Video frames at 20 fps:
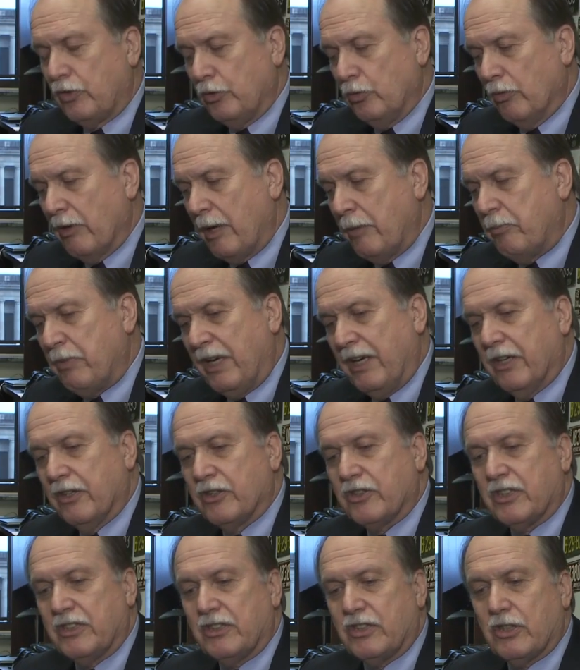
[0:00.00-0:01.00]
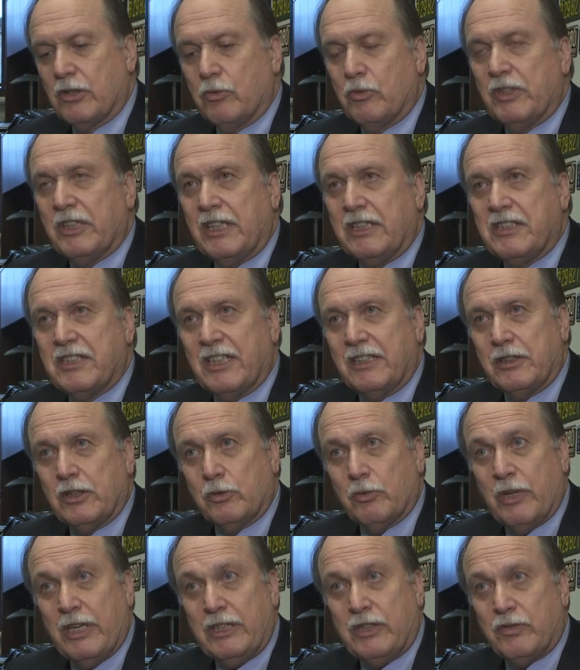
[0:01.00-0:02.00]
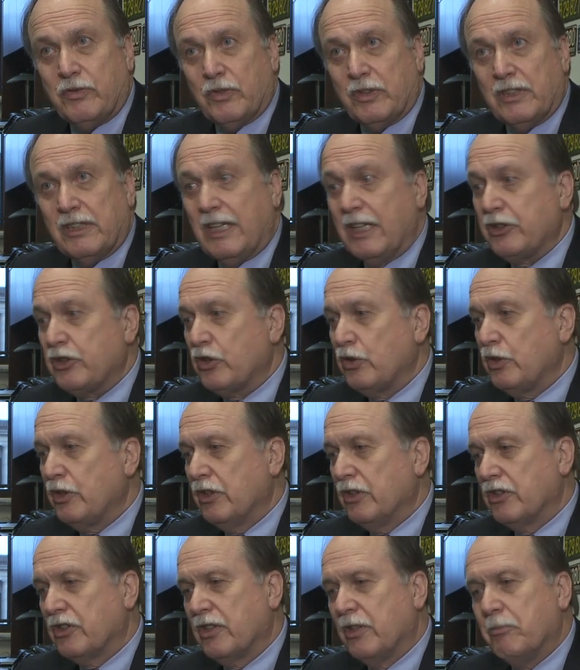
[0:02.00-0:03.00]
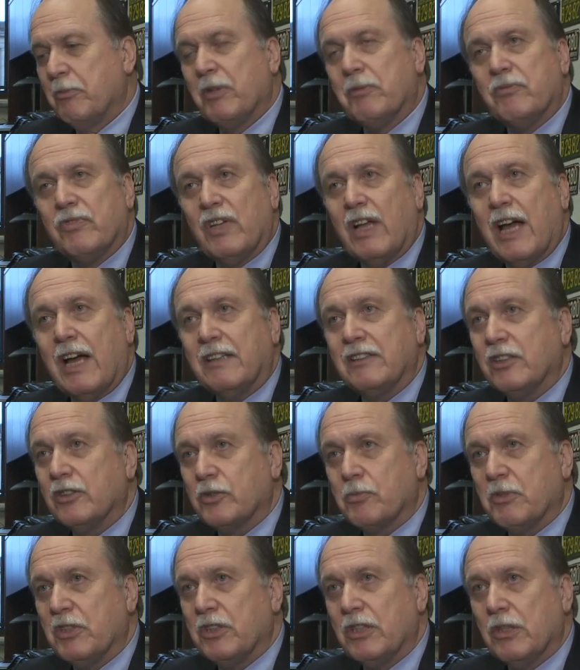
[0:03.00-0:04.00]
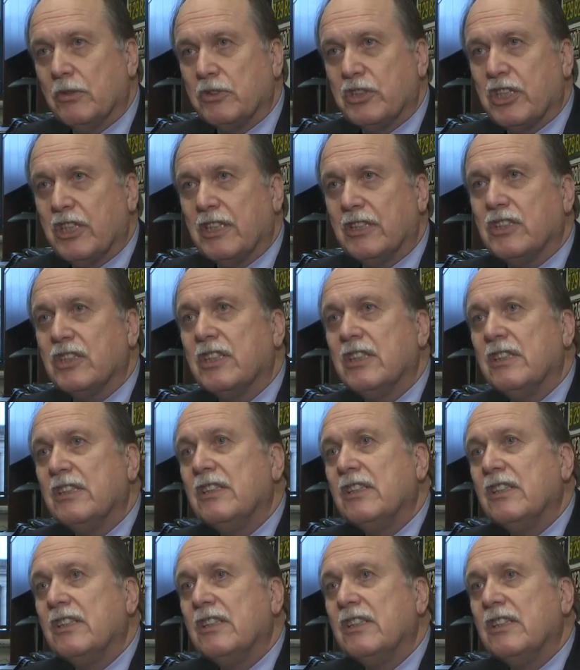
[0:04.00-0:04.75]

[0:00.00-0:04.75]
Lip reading: to ratepayers, and so when they set the rates for the last 2 years, they've been flat. There's been no change.